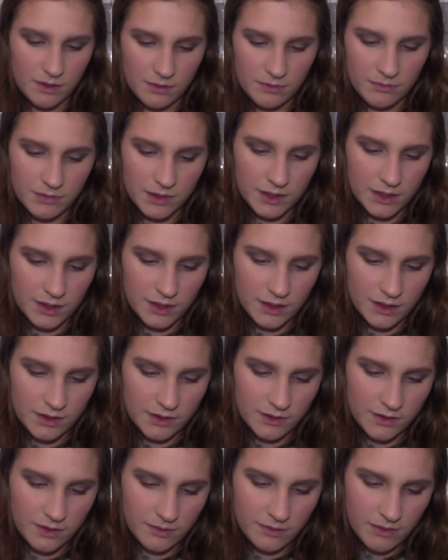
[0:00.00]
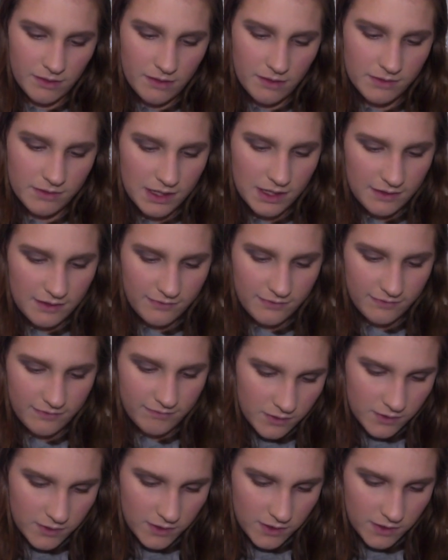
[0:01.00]
But there's probably
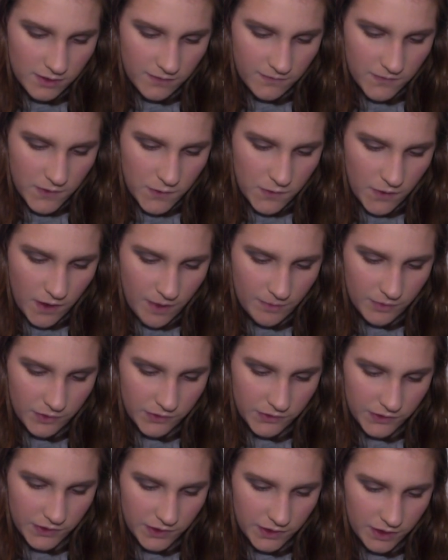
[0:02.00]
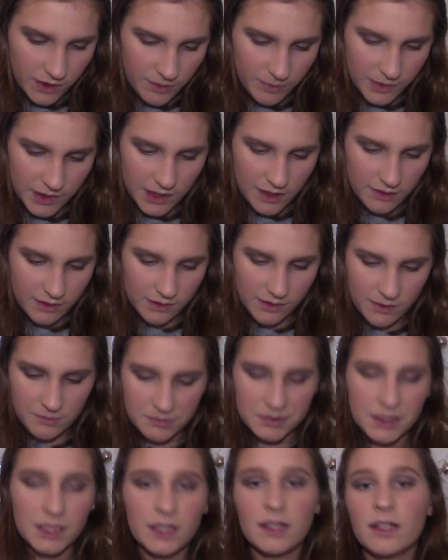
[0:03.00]
just a few crumbles on there, but that's
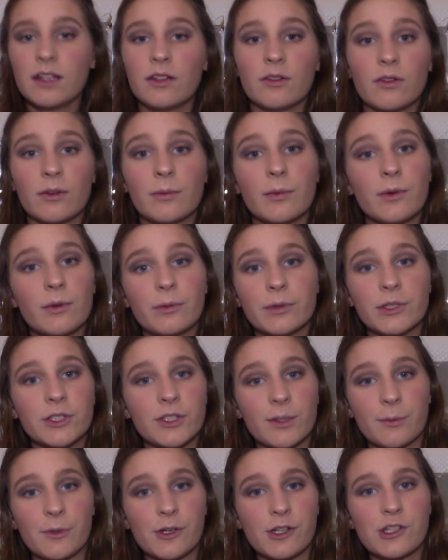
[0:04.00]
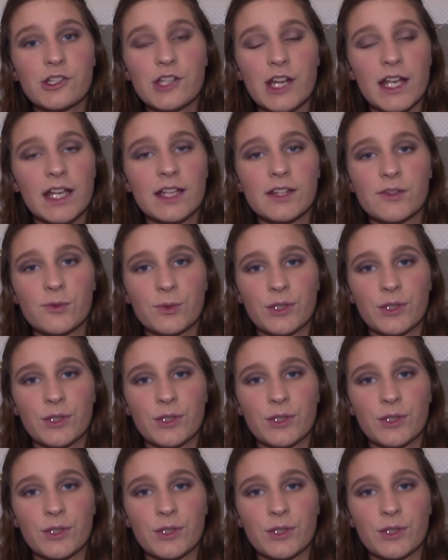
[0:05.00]
completely normal with shimmery shades.